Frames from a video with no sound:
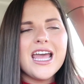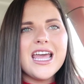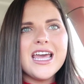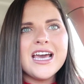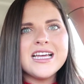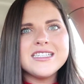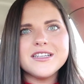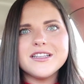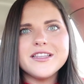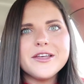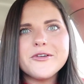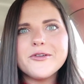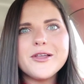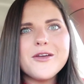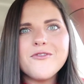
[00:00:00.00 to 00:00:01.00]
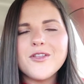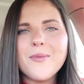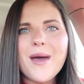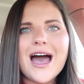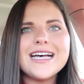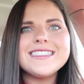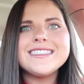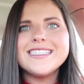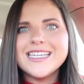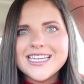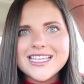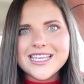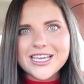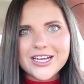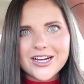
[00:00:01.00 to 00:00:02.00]
And literally for the past
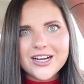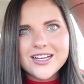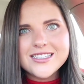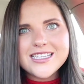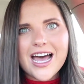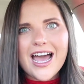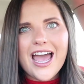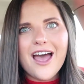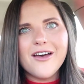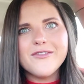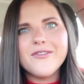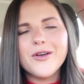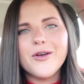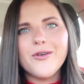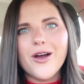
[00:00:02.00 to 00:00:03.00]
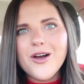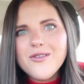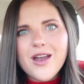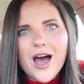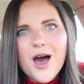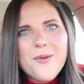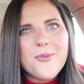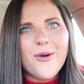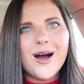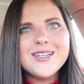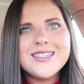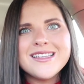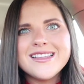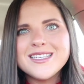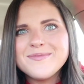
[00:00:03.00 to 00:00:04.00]
10 years, I have grown up
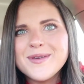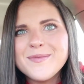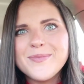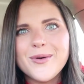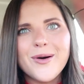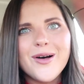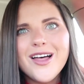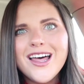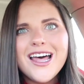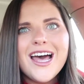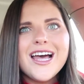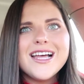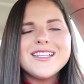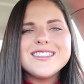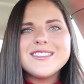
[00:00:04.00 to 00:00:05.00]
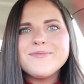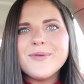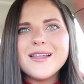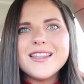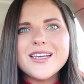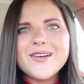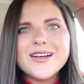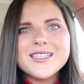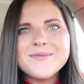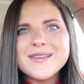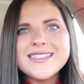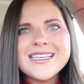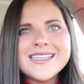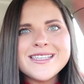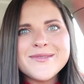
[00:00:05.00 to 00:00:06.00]
watching these people spend the
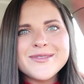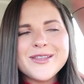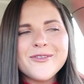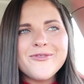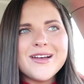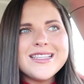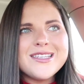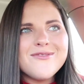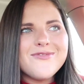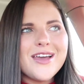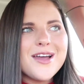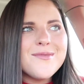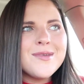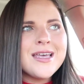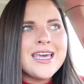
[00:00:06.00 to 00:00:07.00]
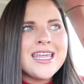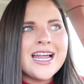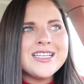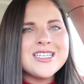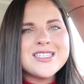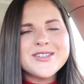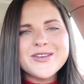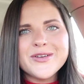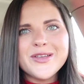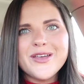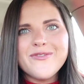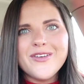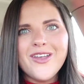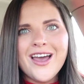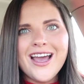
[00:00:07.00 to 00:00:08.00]
Christmas season with their friends and family, and I just
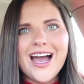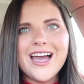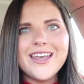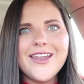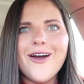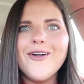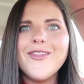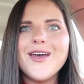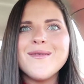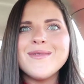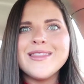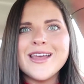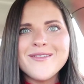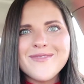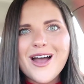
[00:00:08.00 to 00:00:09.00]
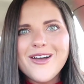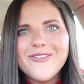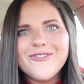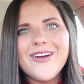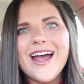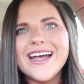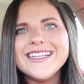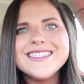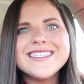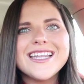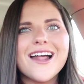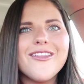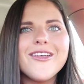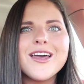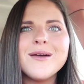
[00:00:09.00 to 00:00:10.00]
truly feel like I know them and they're my friends,
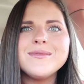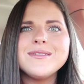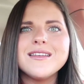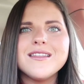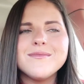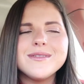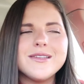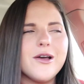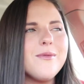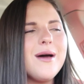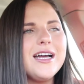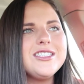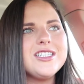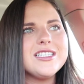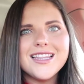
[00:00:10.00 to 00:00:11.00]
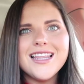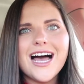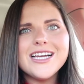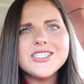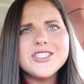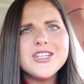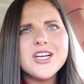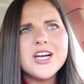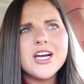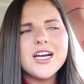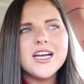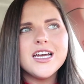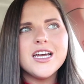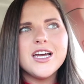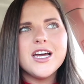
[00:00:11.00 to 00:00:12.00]
and I look up to them so much. Last
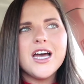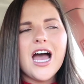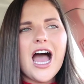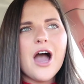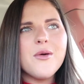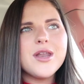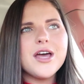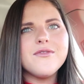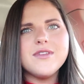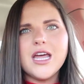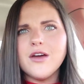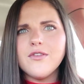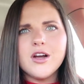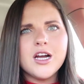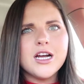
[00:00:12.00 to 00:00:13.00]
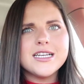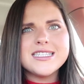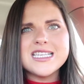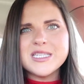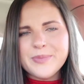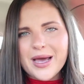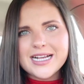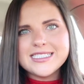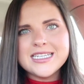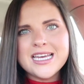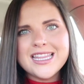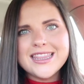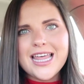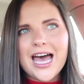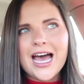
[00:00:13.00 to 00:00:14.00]
year, I would have never
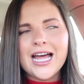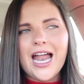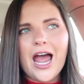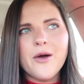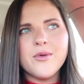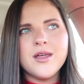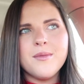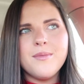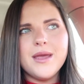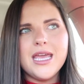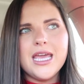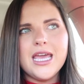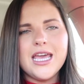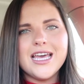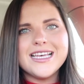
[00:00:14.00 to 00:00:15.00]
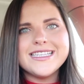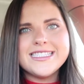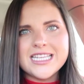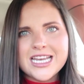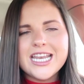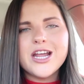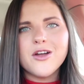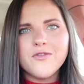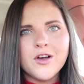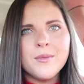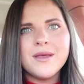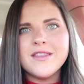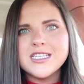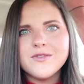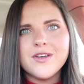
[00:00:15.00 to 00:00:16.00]
suspected that I would be sitting here
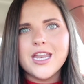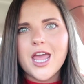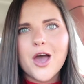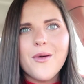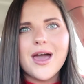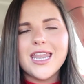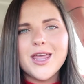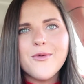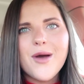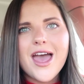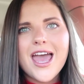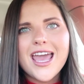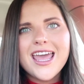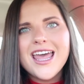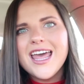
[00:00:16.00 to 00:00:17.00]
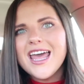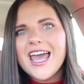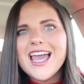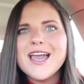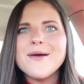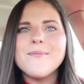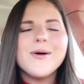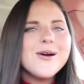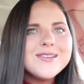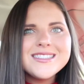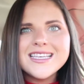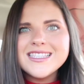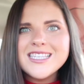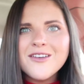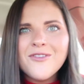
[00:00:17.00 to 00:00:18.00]
filming this video anyway and
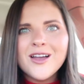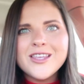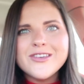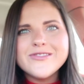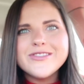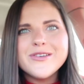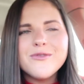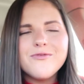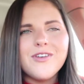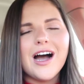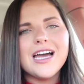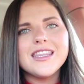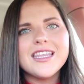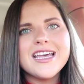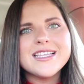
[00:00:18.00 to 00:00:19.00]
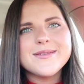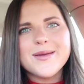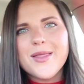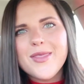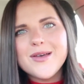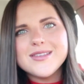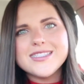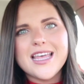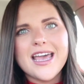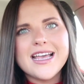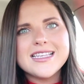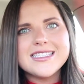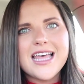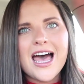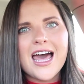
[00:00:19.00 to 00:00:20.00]
posting stuff on YouTube. Finally, it's one of those
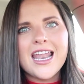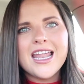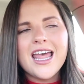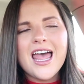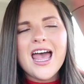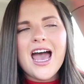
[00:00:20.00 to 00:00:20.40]
things that